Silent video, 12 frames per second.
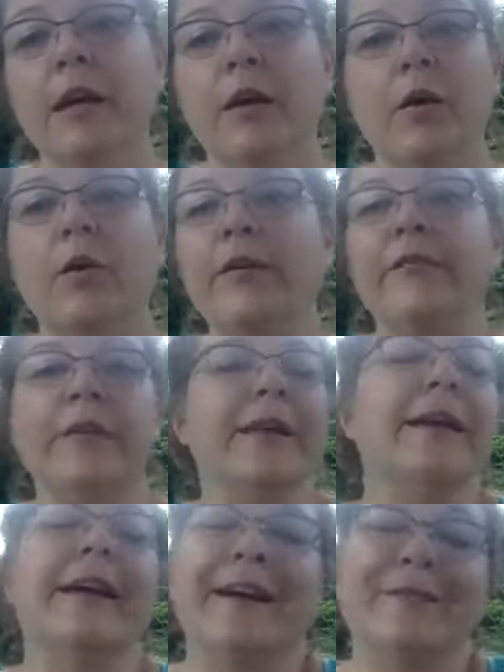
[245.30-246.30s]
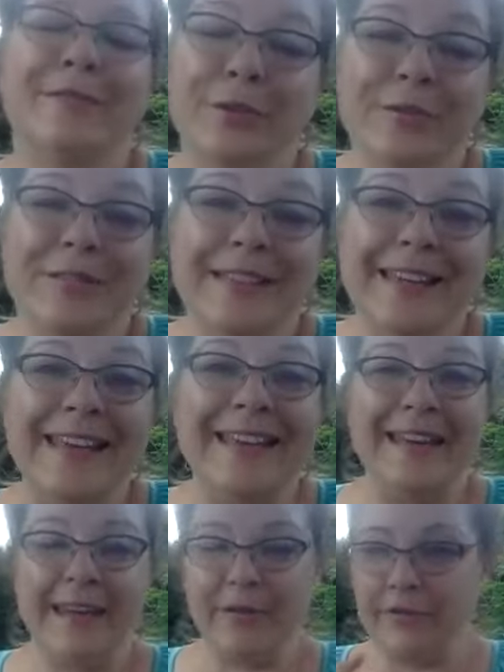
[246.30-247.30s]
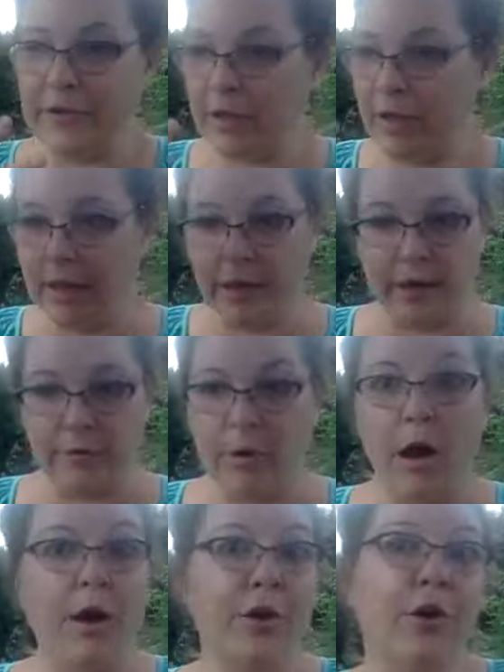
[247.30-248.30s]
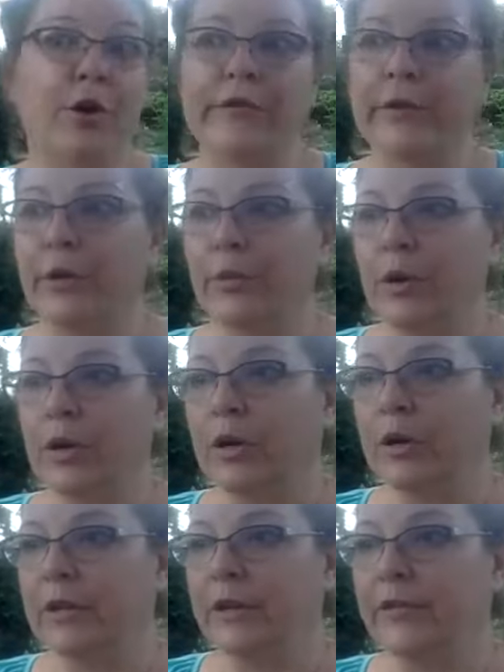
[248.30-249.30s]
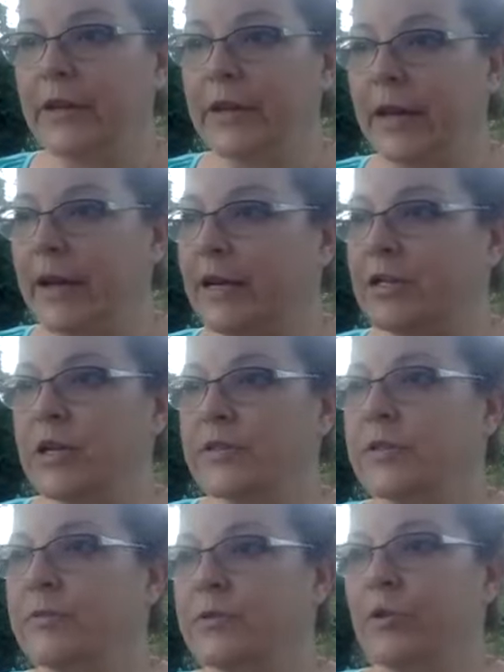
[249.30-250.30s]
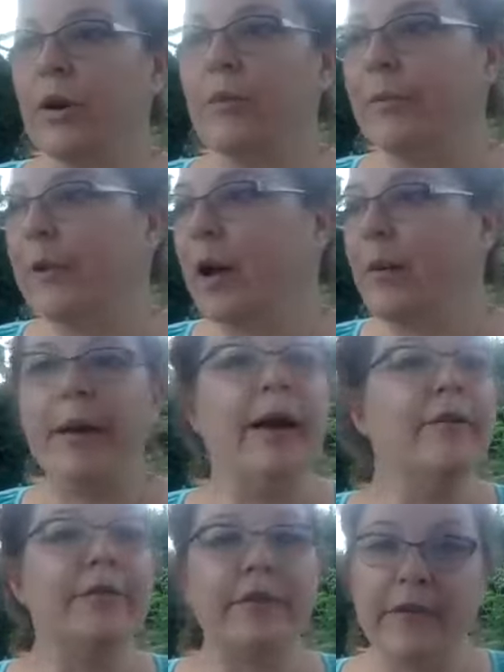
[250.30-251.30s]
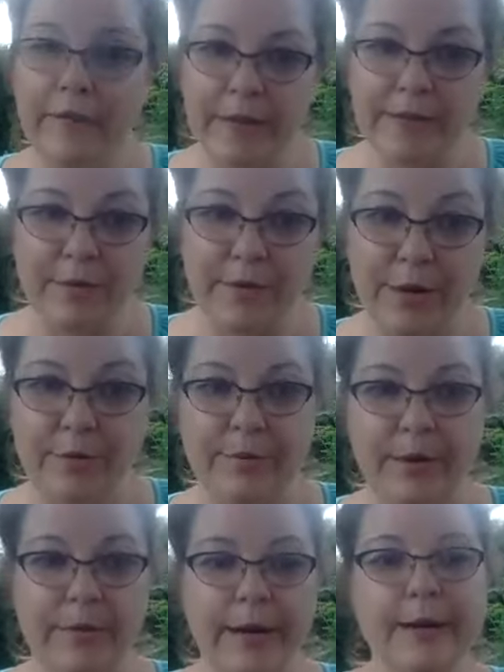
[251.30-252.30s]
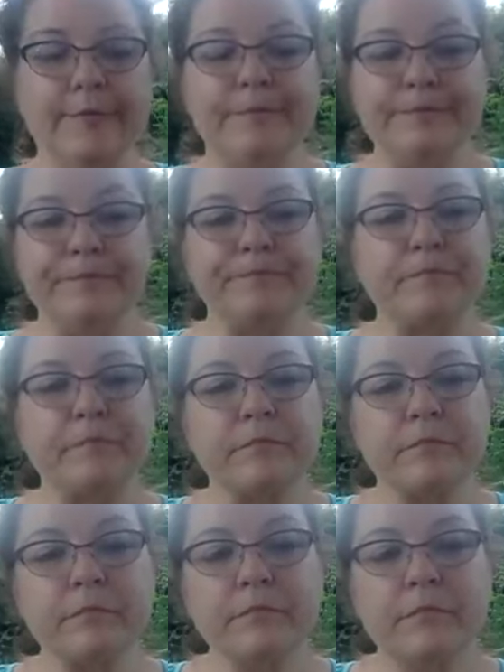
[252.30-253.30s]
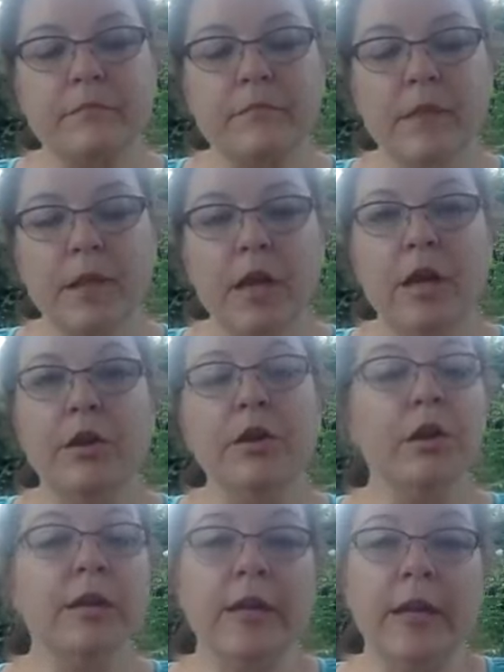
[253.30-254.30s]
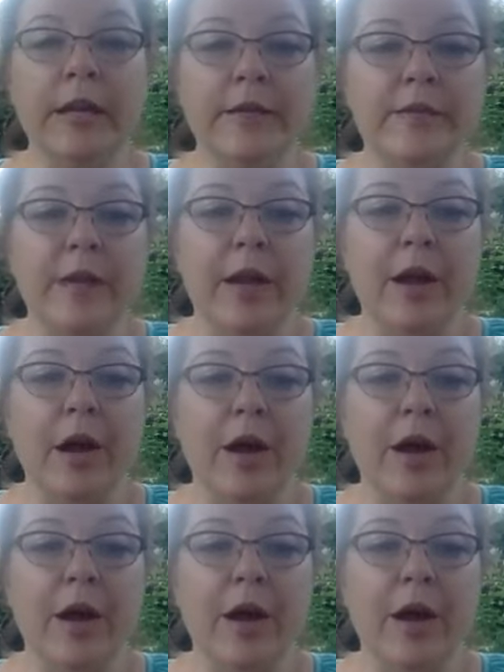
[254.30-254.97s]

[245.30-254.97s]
"Oh, I feel like I have no skin. I feel like a raw nerve in the world. I feel like I just absorb and pick up everything that's around me," right? The good thing is that